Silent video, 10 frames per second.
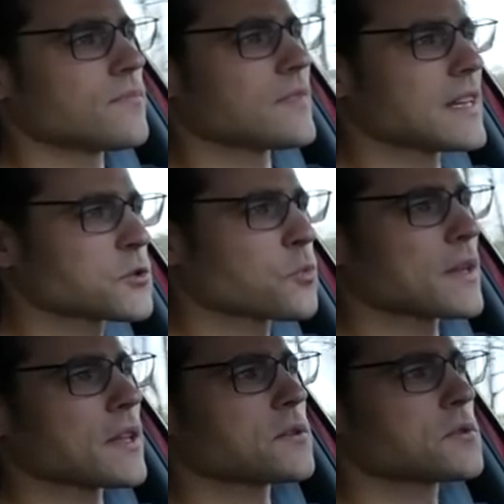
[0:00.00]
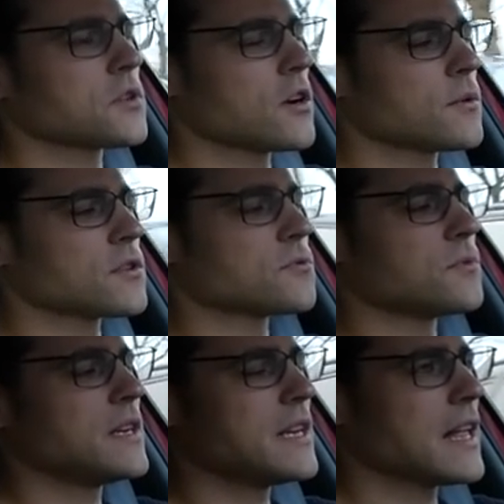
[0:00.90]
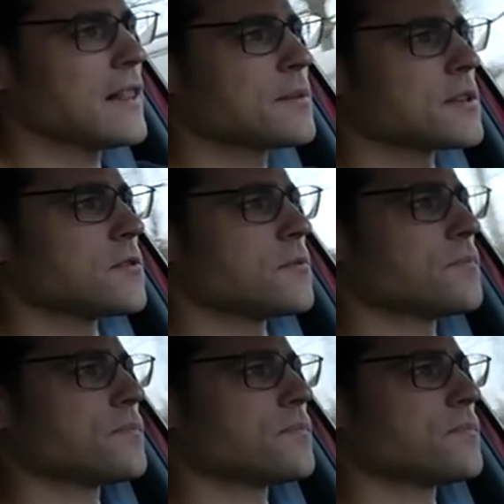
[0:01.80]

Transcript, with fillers: that's where the turbo is really helping you.